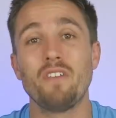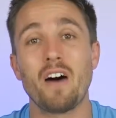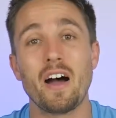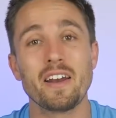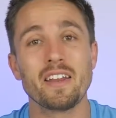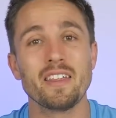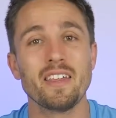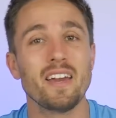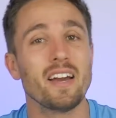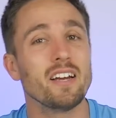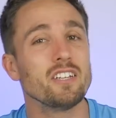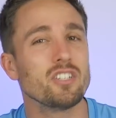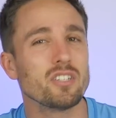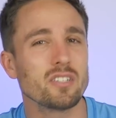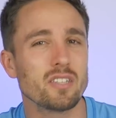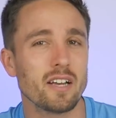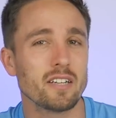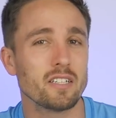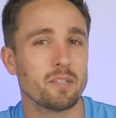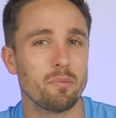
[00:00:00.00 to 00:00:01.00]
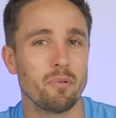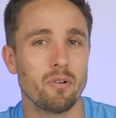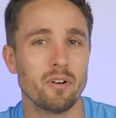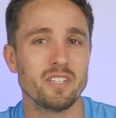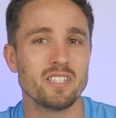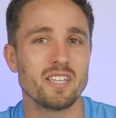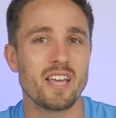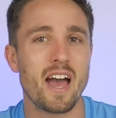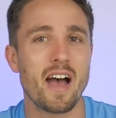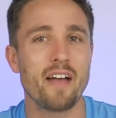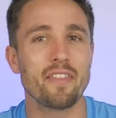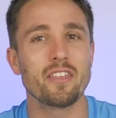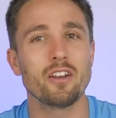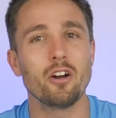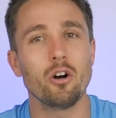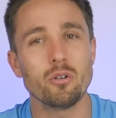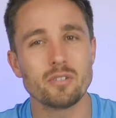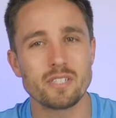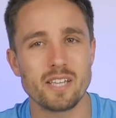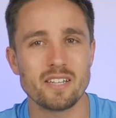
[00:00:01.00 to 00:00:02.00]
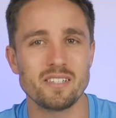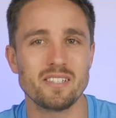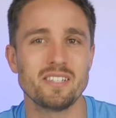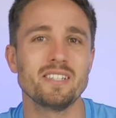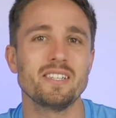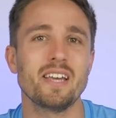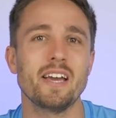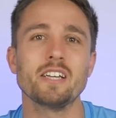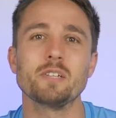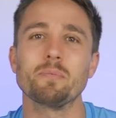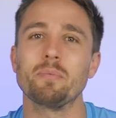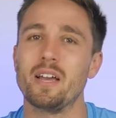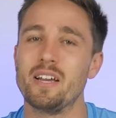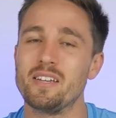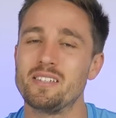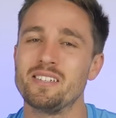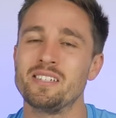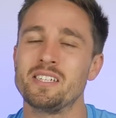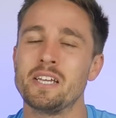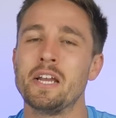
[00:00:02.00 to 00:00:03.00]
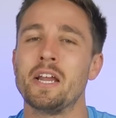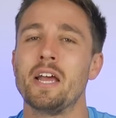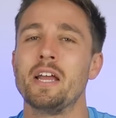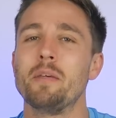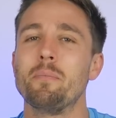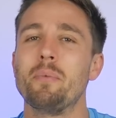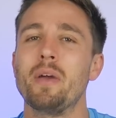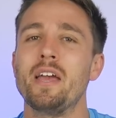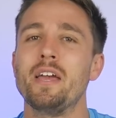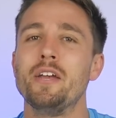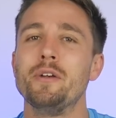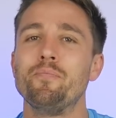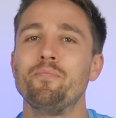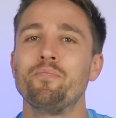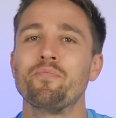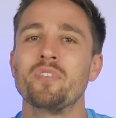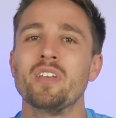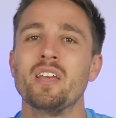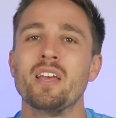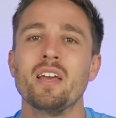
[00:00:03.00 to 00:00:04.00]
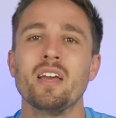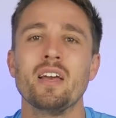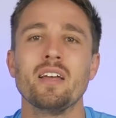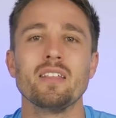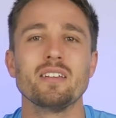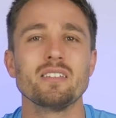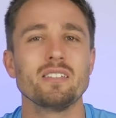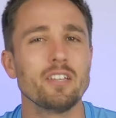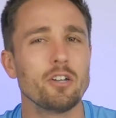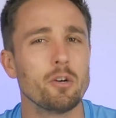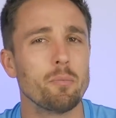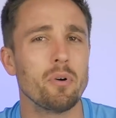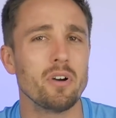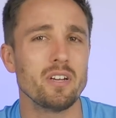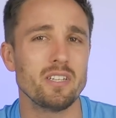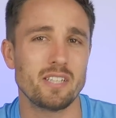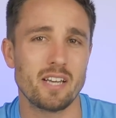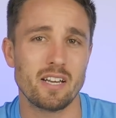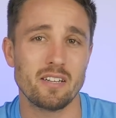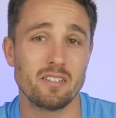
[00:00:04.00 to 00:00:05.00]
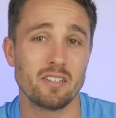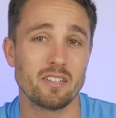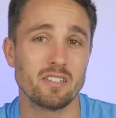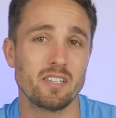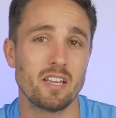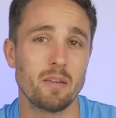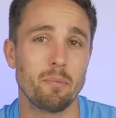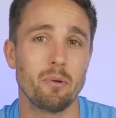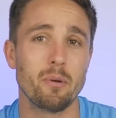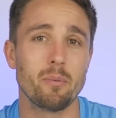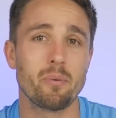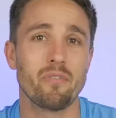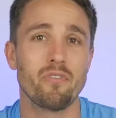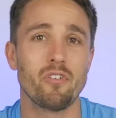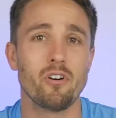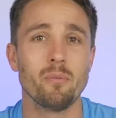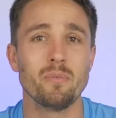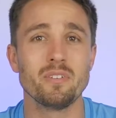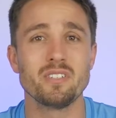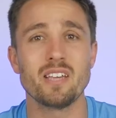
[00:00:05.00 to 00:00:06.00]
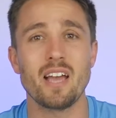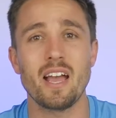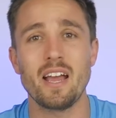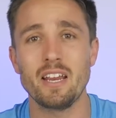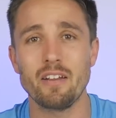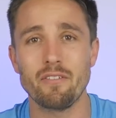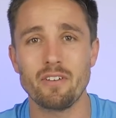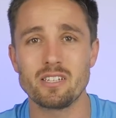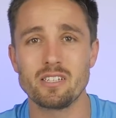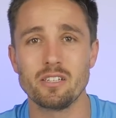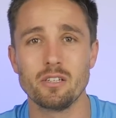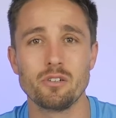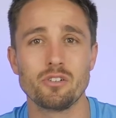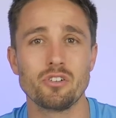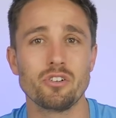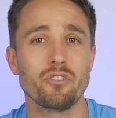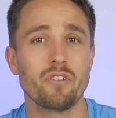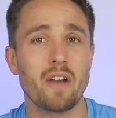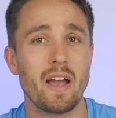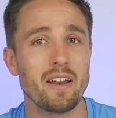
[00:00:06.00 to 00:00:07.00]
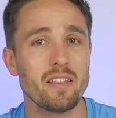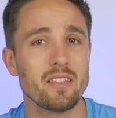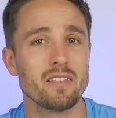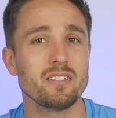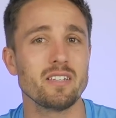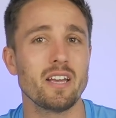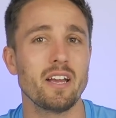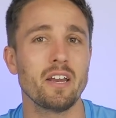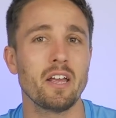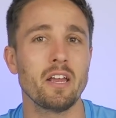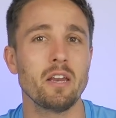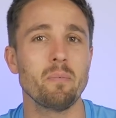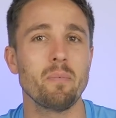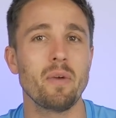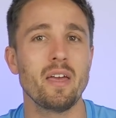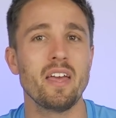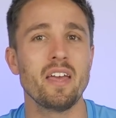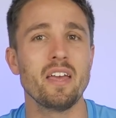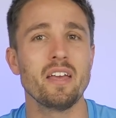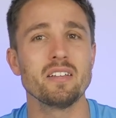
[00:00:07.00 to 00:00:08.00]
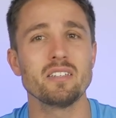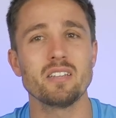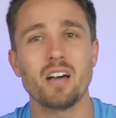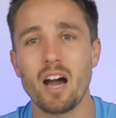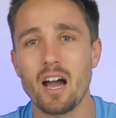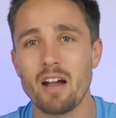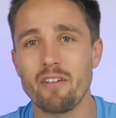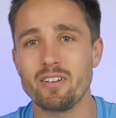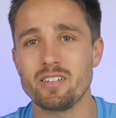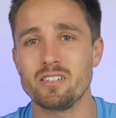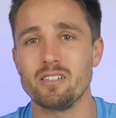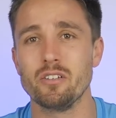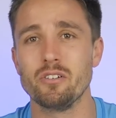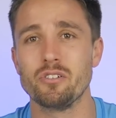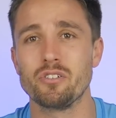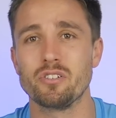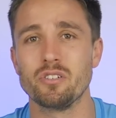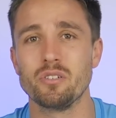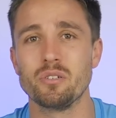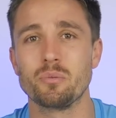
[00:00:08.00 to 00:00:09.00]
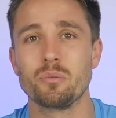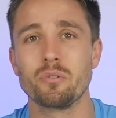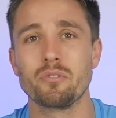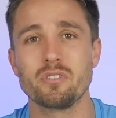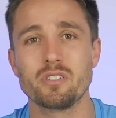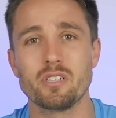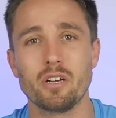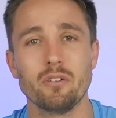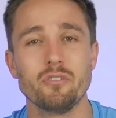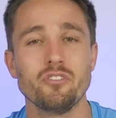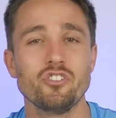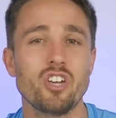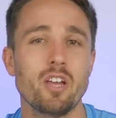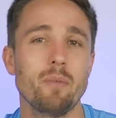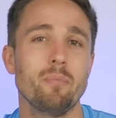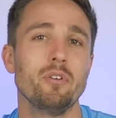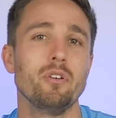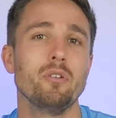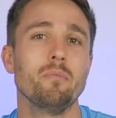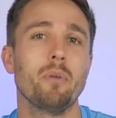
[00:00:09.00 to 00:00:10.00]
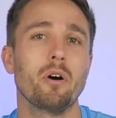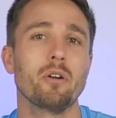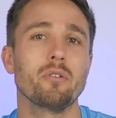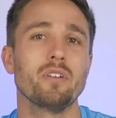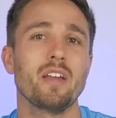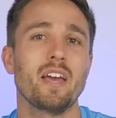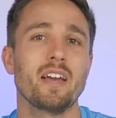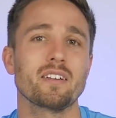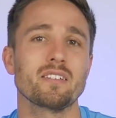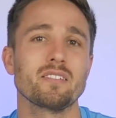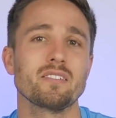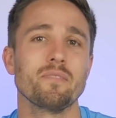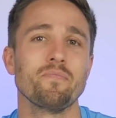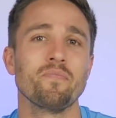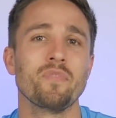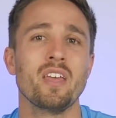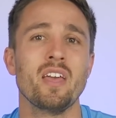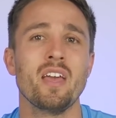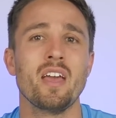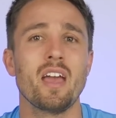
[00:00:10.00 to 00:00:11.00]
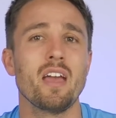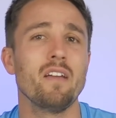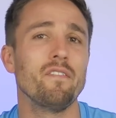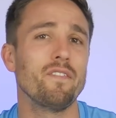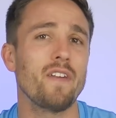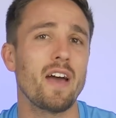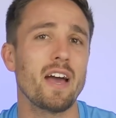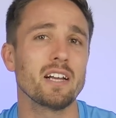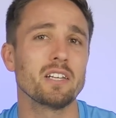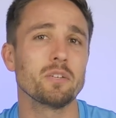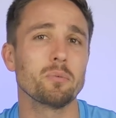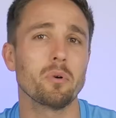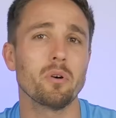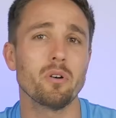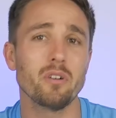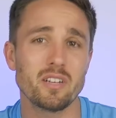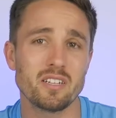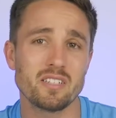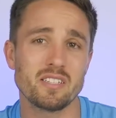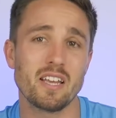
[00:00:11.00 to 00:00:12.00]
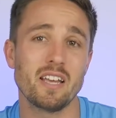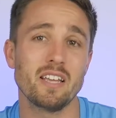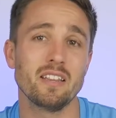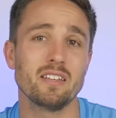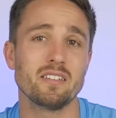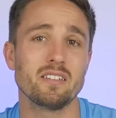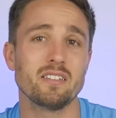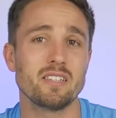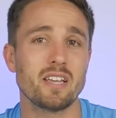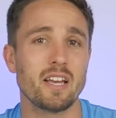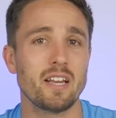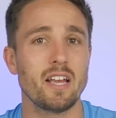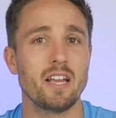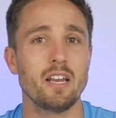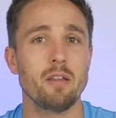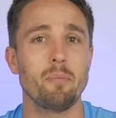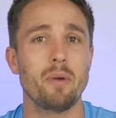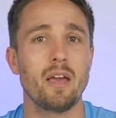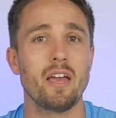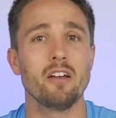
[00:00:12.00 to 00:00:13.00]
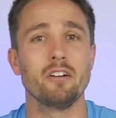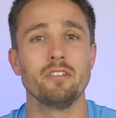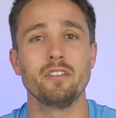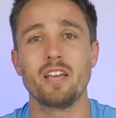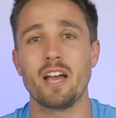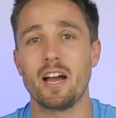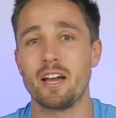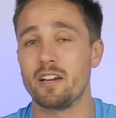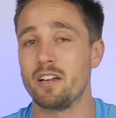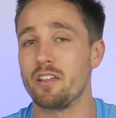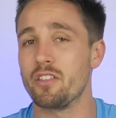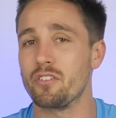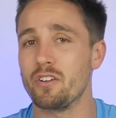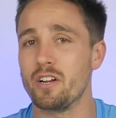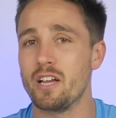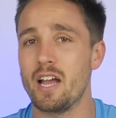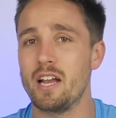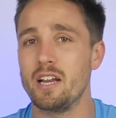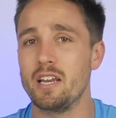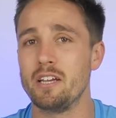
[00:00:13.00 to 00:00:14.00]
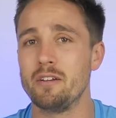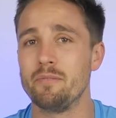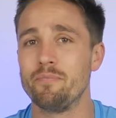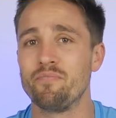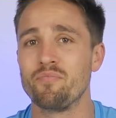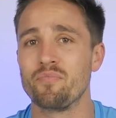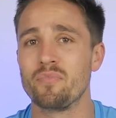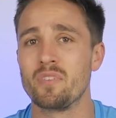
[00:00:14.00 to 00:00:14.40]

Finally, I'd just like to point out that all testing takes place at 1080p. There's little point testing CPU performance at any resolution greater than 1080p as high resolutions will result in GPU bottlenecks. In fact, we're already seeing this at 1080p on the R9 380.